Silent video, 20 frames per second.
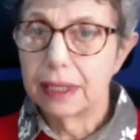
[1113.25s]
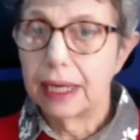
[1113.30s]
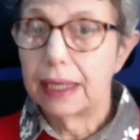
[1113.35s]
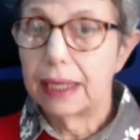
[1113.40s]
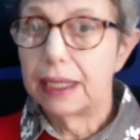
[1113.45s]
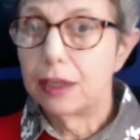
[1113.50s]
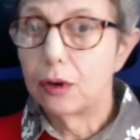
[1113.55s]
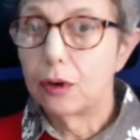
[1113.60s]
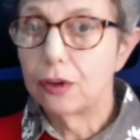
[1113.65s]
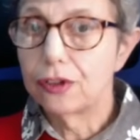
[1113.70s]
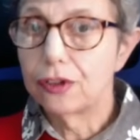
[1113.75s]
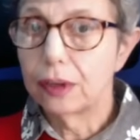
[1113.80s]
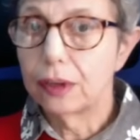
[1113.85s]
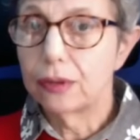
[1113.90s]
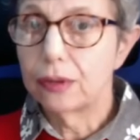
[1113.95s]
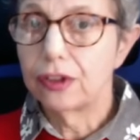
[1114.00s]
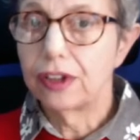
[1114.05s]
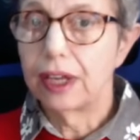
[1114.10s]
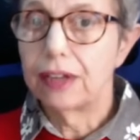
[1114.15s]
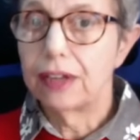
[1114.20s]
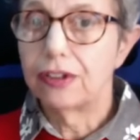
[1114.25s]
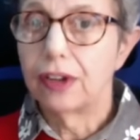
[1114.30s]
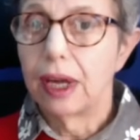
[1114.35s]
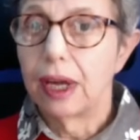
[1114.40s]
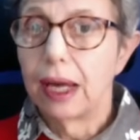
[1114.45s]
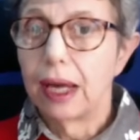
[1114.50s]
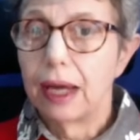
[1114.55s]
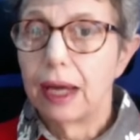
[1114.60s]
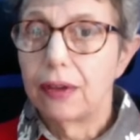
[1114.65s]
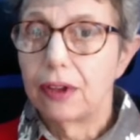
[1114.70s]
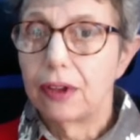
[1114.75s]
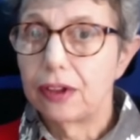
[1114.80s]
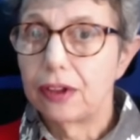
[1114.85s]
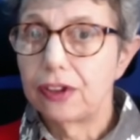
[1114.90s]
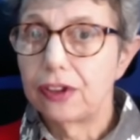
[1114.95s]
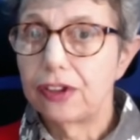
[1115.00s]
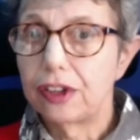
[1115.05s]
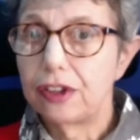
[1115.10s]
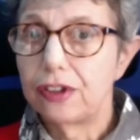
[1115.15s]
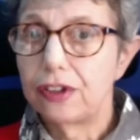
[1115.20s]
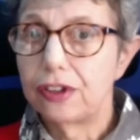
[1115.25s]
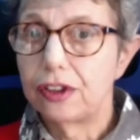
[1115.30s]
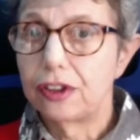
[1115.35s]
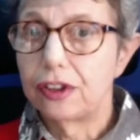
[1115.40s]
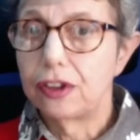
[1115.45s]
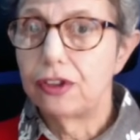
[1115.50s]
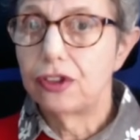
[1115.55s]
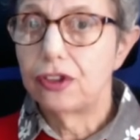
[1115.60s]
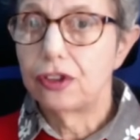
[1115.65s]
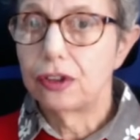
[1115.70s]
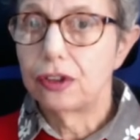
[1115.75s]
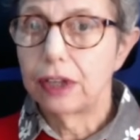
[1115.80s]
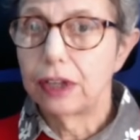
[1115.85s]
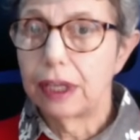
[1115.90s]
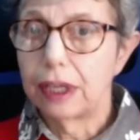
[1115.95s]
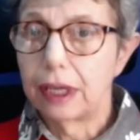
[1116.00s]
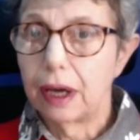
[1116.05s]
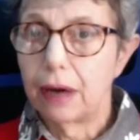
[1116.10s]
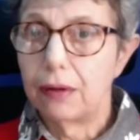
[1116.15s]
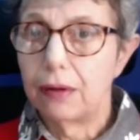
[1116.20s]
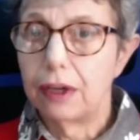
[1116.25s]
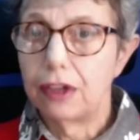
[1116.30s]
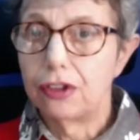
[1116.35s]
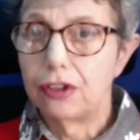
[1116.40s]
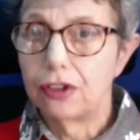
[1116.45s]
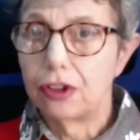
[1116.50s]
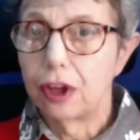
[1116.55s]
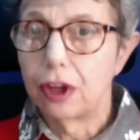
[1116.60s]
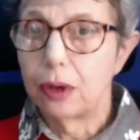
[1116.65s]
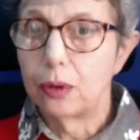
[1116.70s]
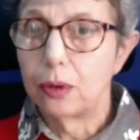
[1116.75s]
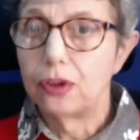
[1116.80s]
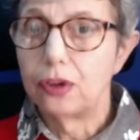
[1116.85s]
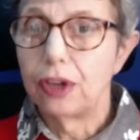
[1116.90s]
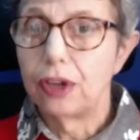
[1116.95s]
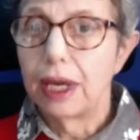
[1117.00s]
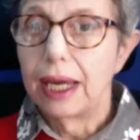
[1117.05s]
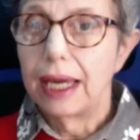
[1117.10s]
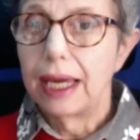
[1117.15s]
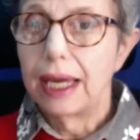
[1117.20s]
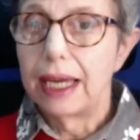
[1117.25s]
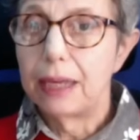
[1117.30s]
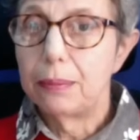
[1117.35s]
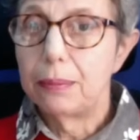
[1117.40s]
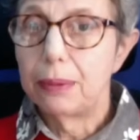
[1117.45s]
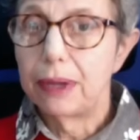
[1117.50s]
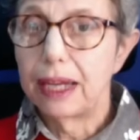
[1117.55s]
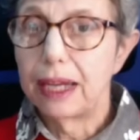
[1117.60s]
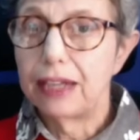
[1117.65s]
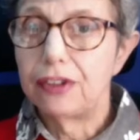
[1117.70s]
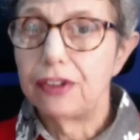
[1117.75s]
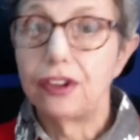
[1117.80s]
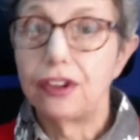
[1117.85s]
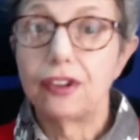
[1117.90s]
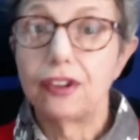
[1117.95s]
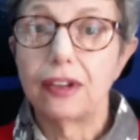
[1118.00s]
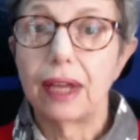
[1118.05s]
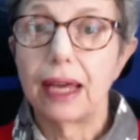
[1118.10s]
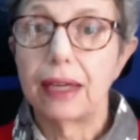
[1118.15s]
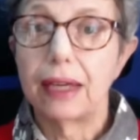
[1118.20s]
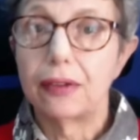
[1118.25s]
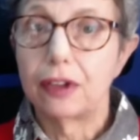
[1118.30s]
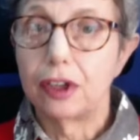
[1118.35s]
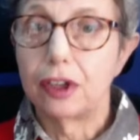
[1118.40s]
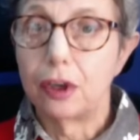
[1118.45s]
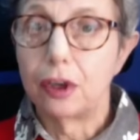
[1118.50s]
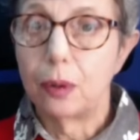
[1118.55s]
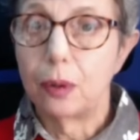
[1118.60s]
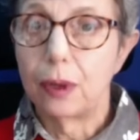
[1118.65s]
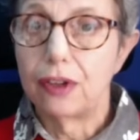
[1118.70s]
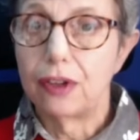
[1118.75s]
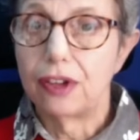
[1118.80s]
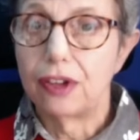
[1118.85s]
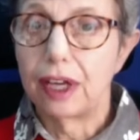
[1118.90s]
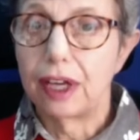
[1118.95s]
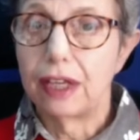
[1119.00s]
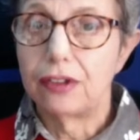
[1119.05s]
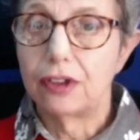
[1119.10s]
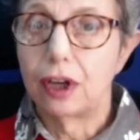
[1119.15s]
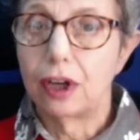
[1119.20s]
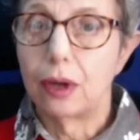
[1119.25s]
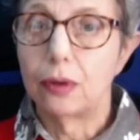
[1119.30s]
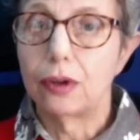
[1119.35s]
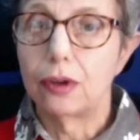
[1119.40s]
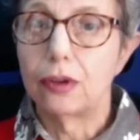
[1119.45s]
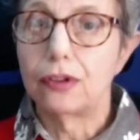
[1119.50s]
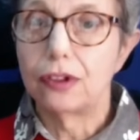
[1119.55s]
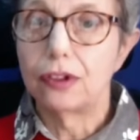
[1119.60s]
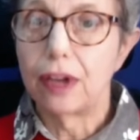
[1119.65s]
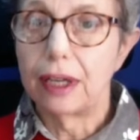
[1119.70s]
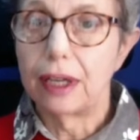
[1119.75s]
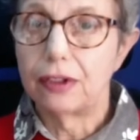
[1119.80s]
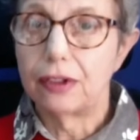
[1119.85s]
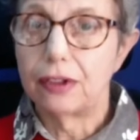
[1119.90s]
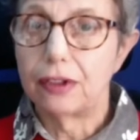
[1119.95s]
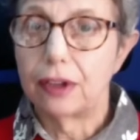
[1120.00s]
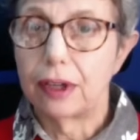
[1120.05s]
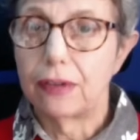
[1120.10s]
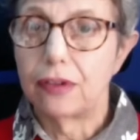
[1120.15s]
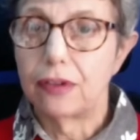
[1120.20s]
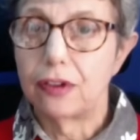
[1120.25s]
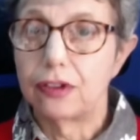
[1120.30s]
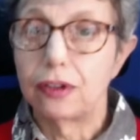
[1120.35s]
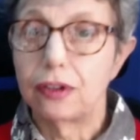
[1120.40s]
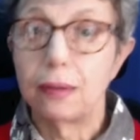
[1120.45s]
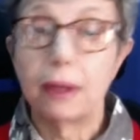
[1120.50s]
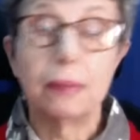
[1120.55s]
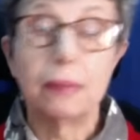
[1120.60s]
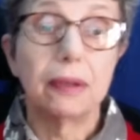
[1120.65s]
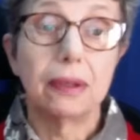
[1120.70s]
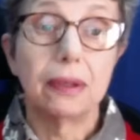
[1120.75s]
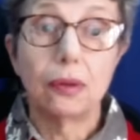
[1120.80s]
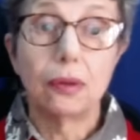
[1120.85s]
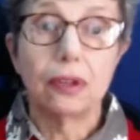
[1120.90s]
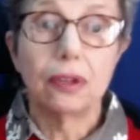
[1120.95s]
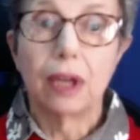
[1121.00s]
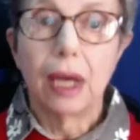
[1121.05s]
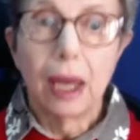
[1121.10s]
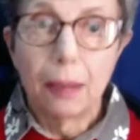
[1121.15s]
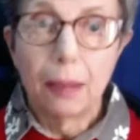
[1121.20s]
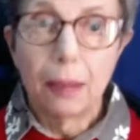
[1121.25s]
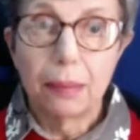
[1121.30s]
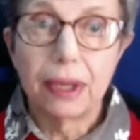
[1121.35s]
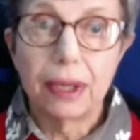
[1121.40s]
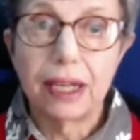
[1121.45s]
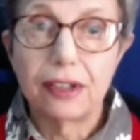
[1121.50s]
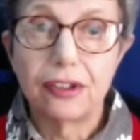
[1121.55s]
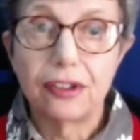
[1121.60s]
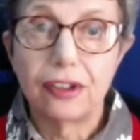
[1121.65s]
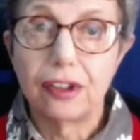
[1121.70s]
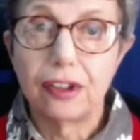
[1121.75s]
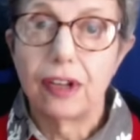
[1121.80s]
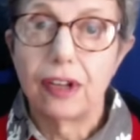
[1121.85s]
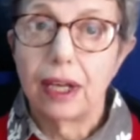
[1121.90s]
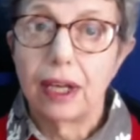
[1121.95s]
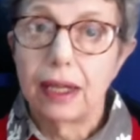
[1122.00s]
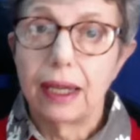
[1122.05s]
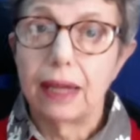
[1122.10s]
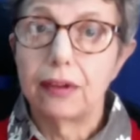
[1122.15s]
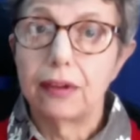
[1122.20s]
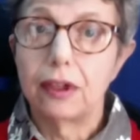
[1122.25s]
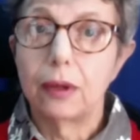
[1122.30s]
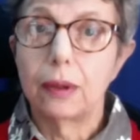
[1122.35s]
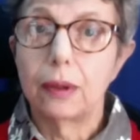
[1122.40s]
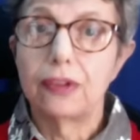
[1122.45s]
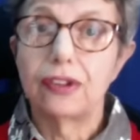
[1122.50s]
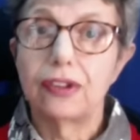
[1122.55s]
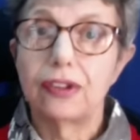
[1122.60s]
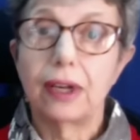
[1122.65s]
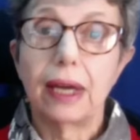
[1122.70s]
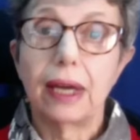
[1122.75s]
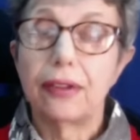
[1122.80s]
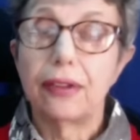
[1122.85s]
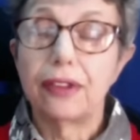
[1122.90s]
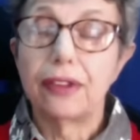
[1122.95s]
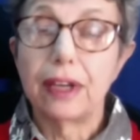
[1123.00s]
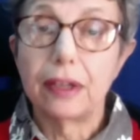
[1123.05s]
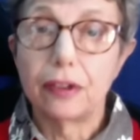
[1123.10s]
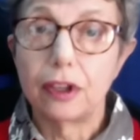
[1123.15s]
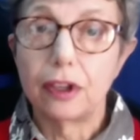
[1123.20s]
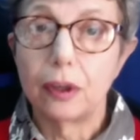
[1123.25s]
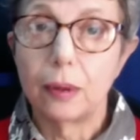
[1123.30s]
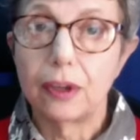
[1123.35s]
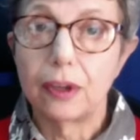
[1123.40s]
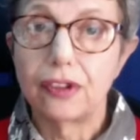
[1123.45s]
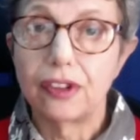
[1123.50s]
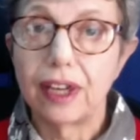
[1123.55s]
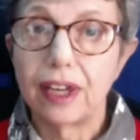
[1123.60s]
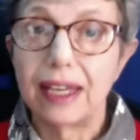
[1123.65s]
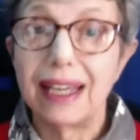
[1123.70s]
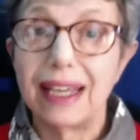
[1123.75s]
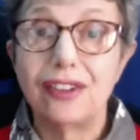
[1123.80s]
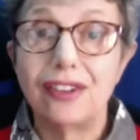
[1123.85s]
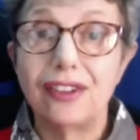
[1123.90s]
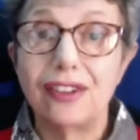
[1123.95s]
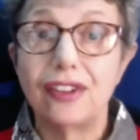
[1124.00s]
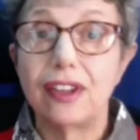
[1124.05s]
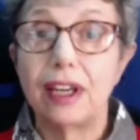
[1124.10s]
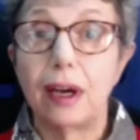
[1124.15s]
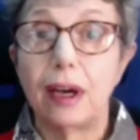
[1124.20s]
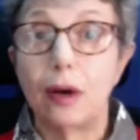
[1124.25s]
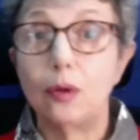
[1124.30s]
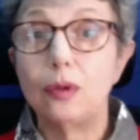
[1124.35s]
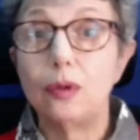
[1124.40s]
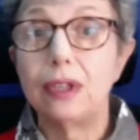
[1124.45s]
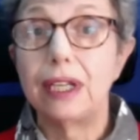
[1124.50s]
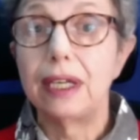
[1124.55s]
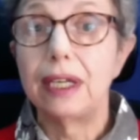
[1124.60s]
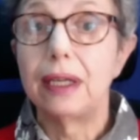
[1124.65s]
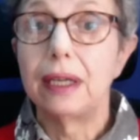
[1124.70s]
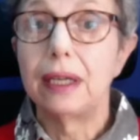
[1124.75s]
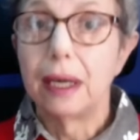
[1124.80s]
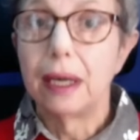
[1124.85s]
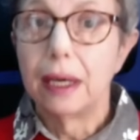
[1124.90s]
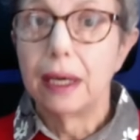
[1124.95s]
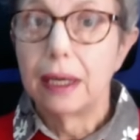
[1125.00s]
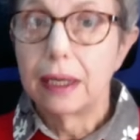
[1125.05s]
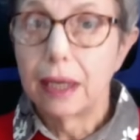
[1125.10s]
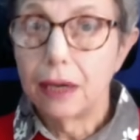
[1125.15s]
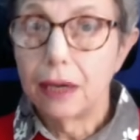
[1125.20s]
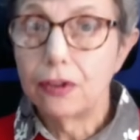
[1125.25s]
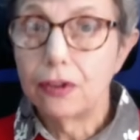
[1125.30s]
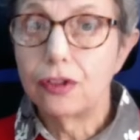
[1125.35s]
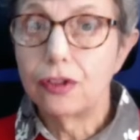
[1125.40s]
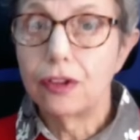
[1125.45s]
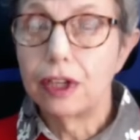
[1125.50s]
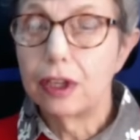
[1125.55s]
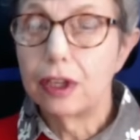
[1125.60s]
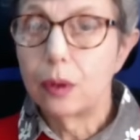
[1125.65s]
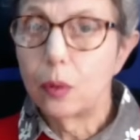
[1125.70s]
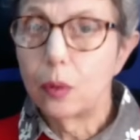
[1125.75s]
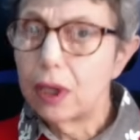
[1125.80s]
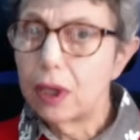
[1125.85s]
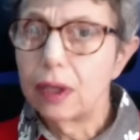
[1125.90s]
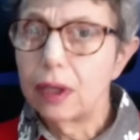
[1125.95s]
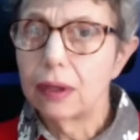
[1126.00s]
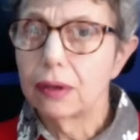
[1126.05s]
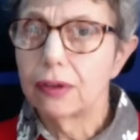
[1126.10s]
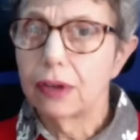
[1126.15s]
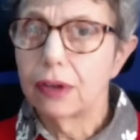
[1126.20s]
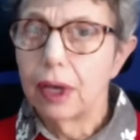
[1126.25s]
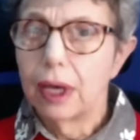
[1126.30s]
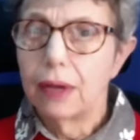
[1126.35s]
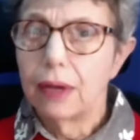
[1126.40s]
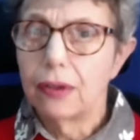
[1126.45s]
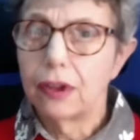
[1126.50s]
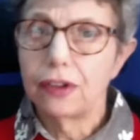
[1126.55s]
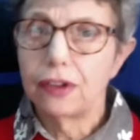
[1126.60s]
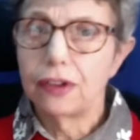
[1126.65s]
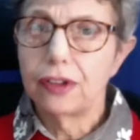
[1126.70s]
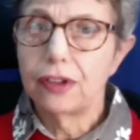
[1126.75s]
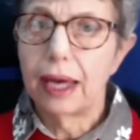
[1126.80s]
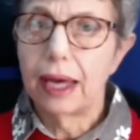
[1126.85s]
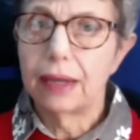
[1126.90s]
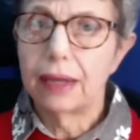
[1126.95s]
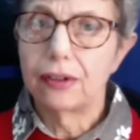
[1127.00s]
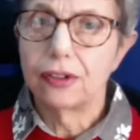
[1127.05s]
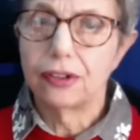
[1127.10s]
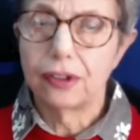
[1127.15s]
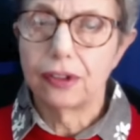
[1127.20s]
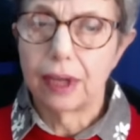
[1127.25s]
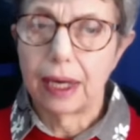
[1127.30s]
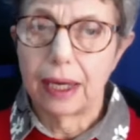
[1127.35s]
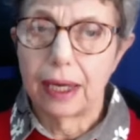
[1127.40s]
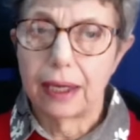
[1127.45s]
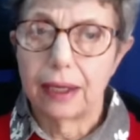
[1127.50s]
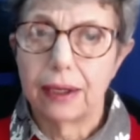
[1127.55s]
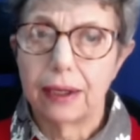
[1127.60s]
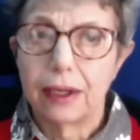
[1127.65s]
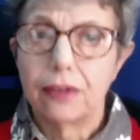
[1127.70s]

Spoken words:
He also says that this incident should encourage those in places like the USA to hold on tight to their First Amendment. What places like the USA? I think the USA is the only country in the world that has